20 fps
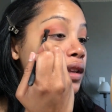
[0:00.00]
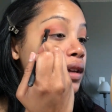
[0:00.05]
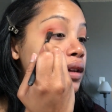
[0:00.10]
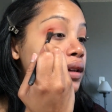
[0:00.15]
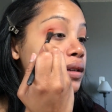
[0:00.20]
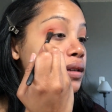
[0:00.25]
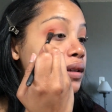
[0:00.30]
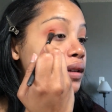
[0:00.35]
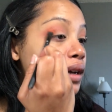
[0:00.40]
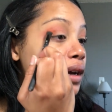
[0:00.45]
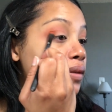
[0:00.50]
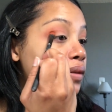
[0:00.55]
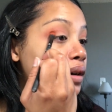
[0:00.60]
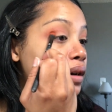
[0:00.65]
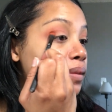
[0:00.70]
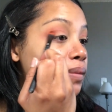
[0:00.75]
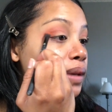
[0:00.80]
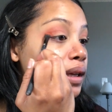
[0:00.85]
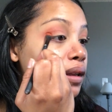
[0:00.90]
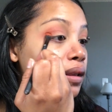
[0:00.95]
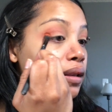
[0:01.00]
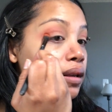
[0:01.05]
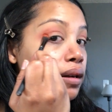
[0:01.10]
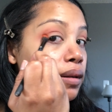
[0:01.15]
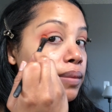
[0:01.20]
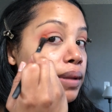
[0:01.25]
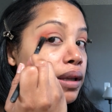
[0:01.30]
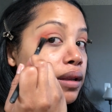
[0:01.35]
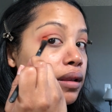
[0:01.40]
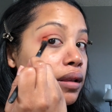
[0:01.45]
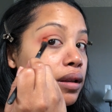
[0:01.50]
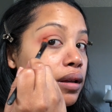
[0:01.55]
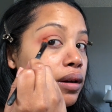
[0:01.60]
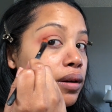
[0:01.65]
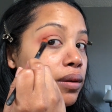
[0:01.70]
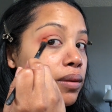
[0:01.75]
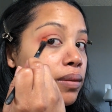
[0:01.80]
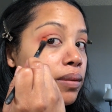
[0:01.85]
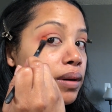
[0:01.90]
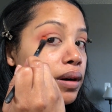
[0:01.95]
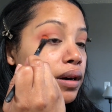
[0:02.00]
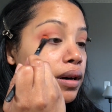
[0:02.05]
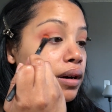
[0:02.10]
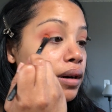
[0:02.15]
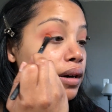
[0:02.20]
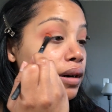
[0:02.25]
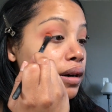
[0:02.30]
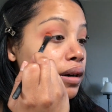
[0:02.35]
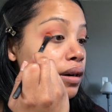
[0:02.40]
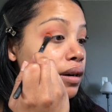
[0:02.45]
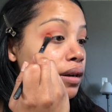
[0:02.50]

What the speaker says: So now we're gonna be a little bit lower.